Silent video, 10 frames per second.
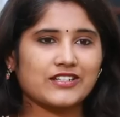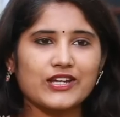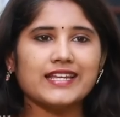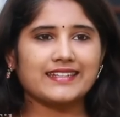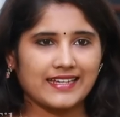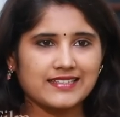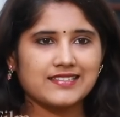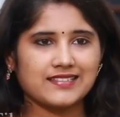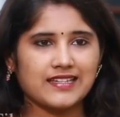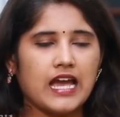Really
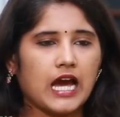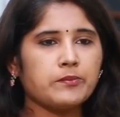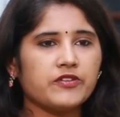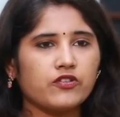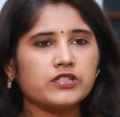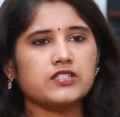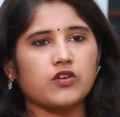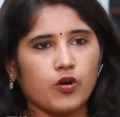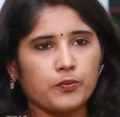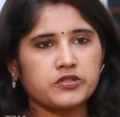nice. And before this
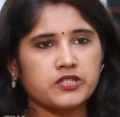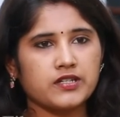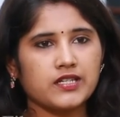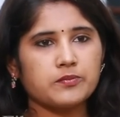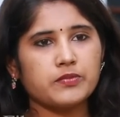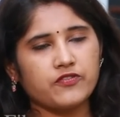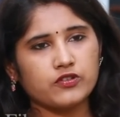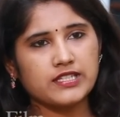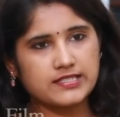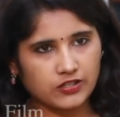opportunity and
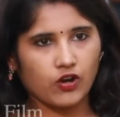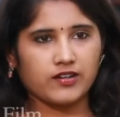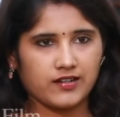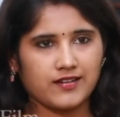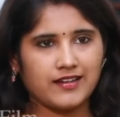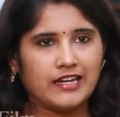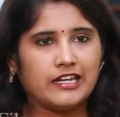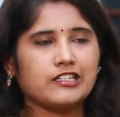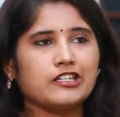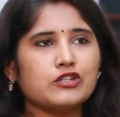before this song,
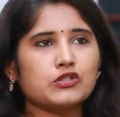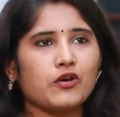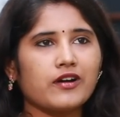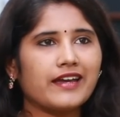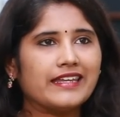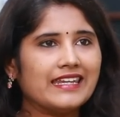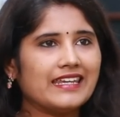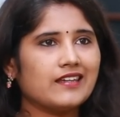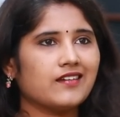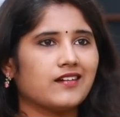did you saw
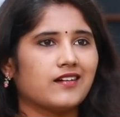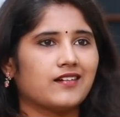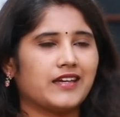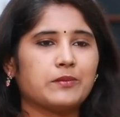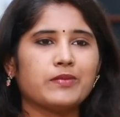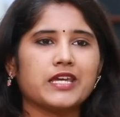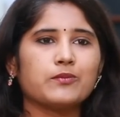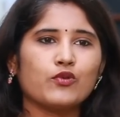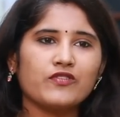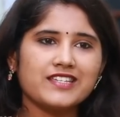any NBK
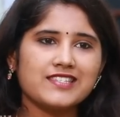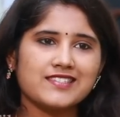movies?